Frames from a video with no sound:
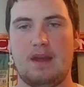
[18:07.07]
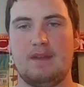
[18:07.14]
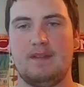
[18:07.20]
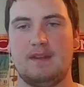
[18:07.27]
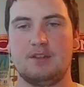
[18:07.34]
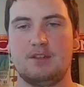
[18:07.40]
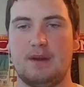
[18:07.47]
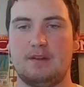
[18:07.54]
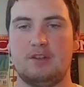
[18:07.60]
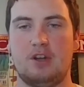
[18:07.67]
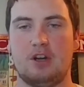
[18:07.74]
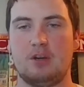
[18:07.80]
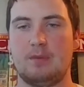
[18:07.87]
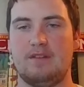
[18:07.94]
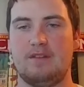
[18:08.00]
and then as well
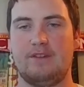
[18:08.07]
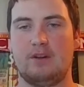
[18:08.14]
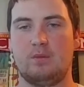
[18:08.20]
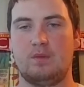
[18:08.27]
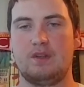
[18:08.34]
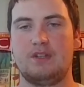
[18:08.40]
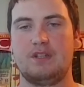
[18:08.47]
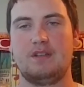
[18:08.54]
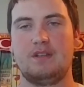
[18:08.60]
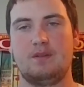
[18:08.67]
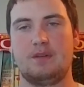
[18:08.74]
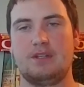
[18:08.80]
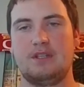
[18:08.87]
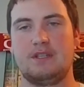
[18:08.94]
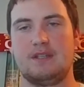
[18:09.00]
talk about film, which
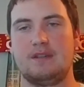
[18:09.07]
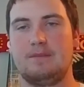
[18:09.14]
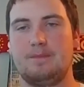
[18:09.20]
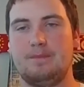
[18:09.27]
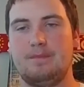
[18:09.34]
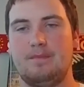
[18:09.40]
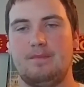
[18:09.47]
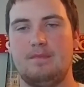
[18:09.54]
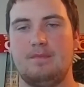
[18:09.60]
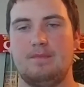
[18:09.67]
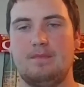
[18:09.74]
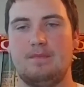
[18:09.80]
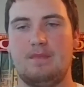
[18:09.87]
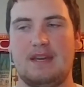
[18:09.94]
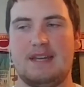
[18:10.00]
is a
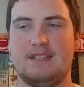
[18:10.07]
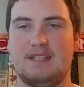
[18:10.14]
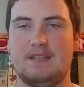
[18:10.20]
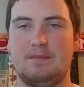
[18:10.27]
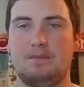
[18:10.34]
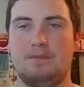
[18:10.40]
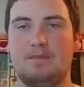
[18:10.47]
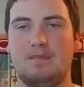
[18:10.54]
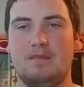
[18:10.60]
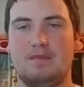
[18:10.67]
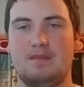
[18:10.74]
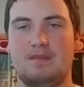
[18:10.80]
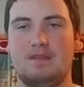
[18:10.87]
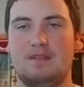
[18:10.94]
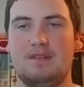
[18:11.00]
easy
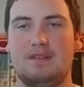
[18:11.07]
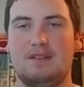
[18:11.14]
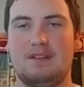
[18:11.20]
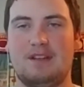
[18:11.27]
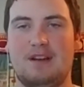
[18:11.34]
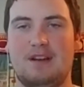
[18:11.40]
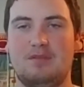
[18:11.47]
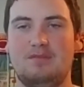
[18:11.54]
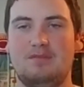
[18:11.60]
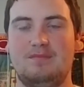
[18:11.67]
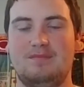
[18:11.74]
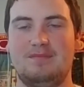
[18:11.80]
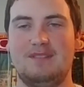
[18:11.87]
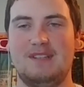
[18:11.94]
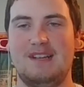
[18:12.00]
dub.
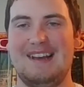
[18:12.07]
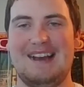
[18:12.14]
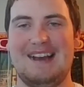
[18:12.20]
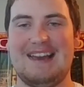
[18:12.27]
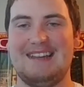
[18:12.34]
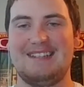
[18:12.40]
I